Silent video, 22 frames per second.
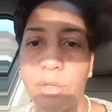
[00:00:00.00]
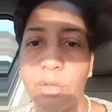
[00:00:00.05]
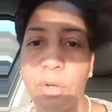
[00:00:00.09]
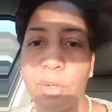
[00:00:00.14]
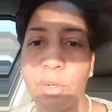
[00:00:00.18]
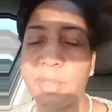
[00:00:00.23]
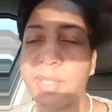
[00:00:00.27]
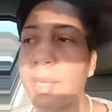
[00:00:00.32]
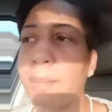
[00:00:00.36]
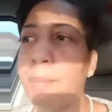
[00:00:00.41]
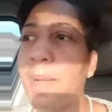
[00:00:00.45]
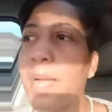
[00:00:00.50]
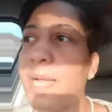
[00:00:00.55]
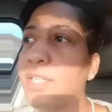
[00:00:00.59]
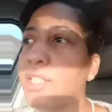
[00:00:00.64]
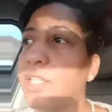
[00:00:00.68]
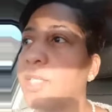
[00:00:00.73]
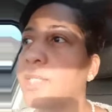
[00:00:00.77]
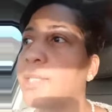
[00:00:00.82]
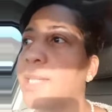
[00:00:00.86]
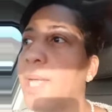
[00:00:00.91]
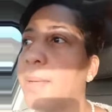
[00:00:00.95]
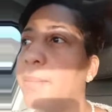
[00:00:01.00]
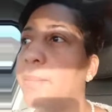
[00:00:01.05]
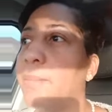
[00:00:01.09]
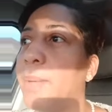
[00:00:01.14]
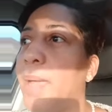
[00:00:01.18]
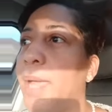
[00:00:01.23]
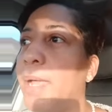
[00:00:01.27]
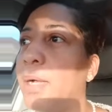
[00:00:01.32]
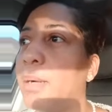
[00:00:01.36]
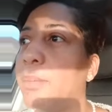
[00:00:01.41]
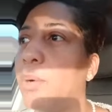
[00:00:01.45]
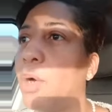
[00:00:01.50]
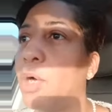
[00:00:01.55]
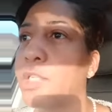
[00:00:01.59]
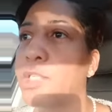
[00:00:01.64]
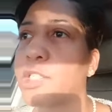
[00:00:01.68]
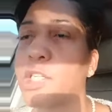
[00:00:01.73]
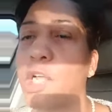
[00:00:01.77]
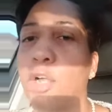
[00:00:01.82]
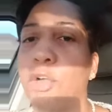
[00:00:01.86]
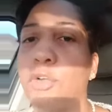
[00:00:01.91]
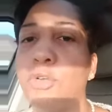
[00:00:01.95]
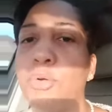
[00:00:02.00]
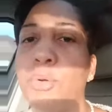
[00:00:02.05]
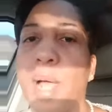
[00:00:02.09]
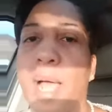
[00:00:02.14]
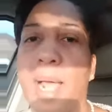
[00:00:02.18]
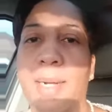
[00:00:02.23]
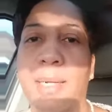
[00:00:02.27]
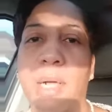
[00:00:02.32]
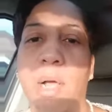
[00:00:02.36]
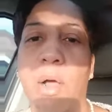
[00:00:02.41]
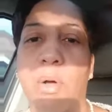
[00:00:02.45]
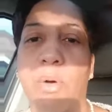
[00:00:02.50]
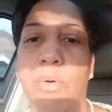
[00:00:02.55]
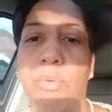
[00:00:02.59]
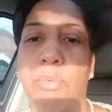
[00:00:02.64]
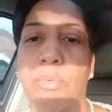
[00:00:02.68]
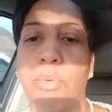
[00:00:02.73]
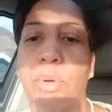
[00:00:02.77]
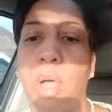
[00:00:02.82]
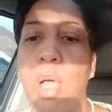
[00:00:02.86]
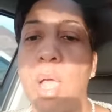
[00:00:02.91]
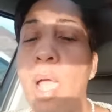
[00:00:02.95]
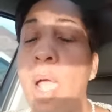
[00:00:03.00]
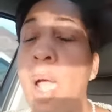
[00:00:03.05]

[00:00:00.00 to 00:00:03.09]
You know what I'm saying? Might just say, ma'am or sir, you got a cold.